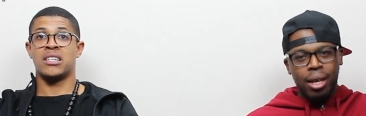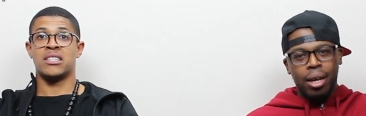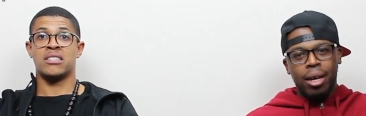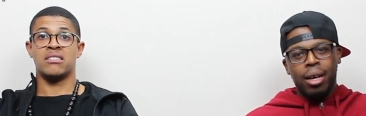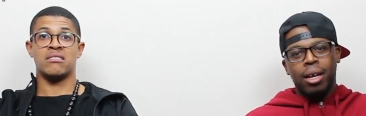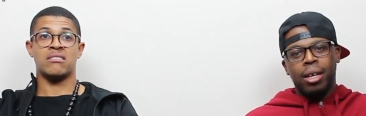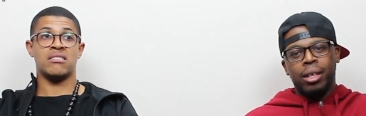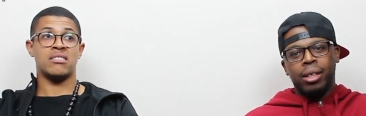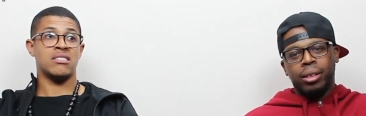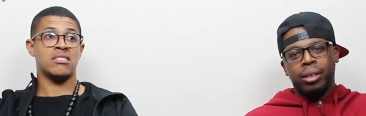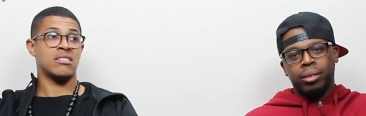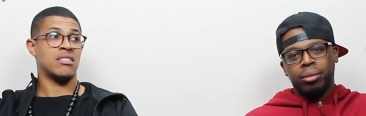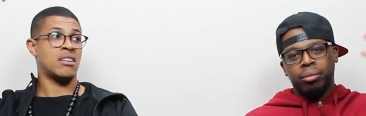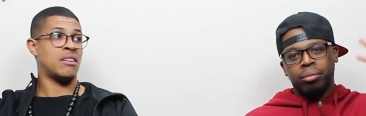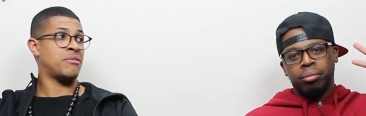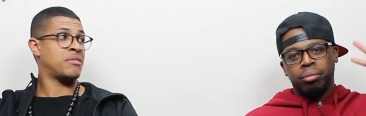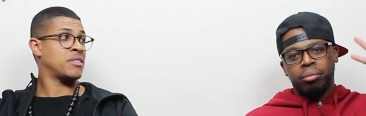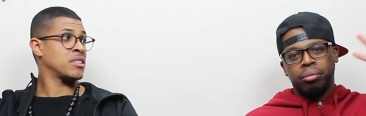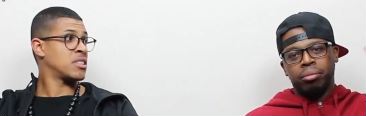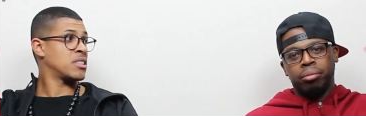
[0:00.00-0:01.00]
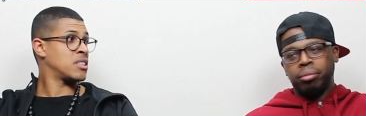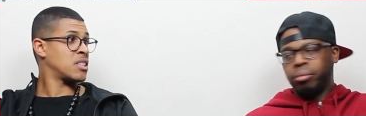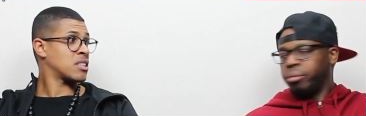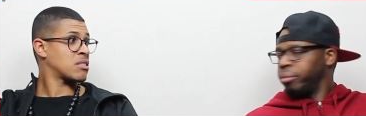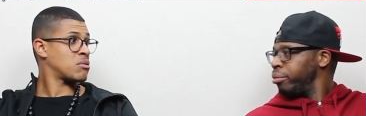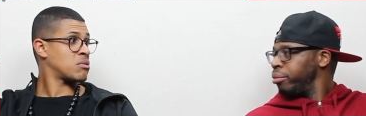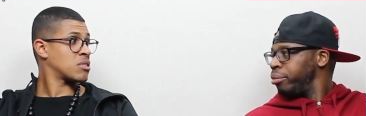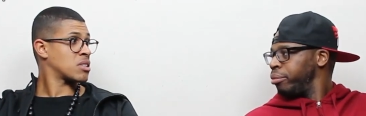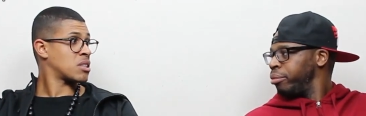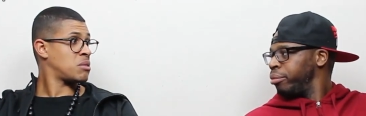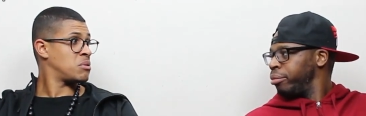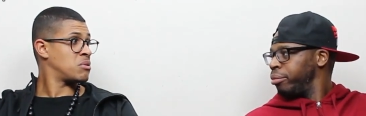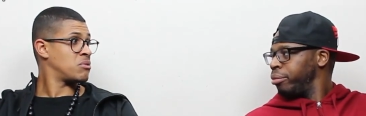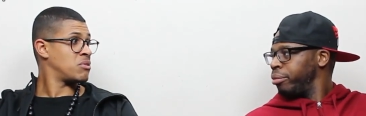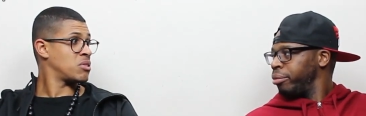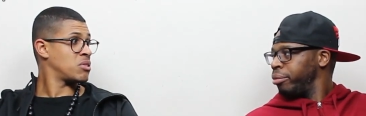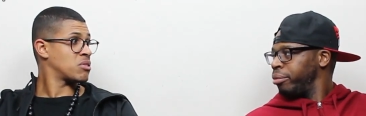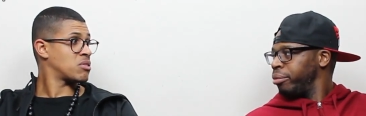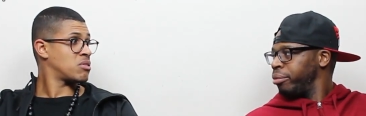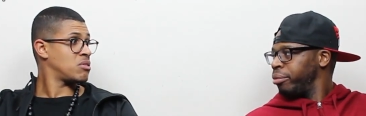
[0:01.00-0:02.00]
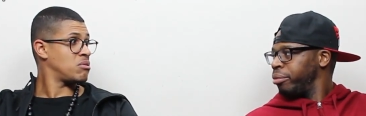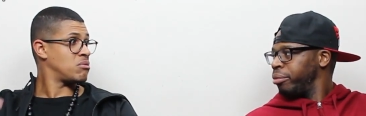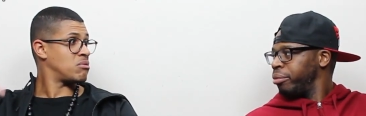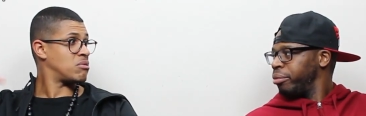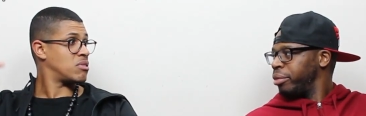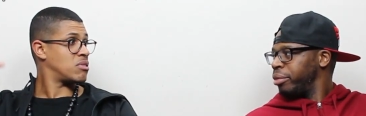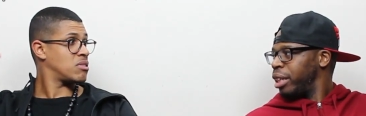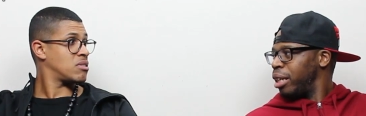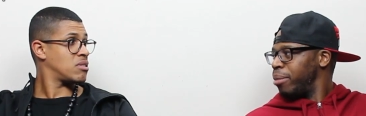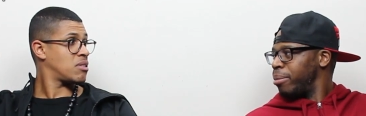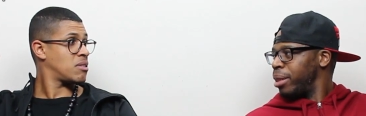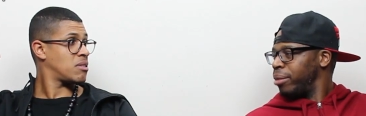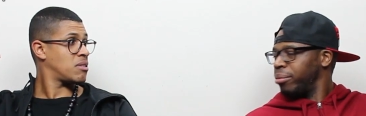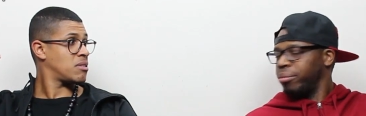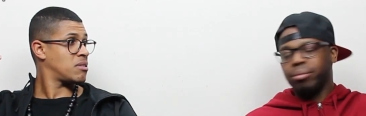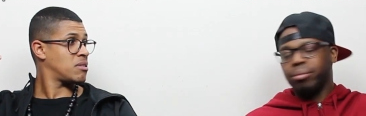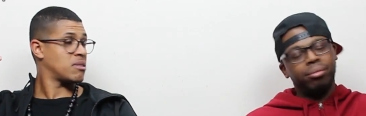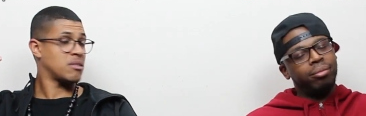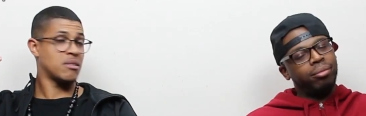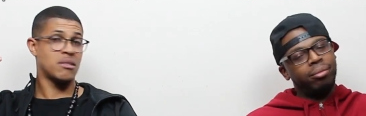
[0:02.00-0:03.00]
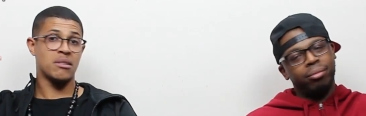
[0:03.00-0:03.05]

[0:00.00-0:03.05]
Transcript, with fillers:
Speaker 1: And I think the next one's coming real soon. Yeah, man.